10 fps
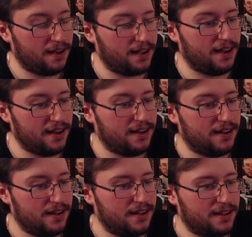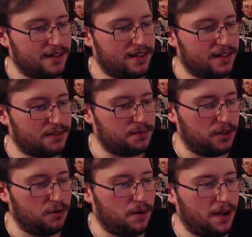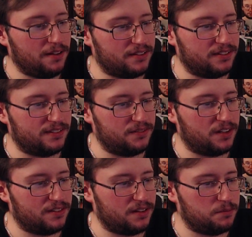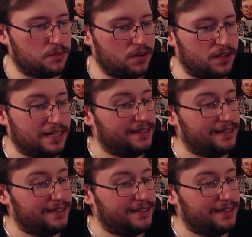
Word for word: yeah. It's been a little while since he's done something, boy.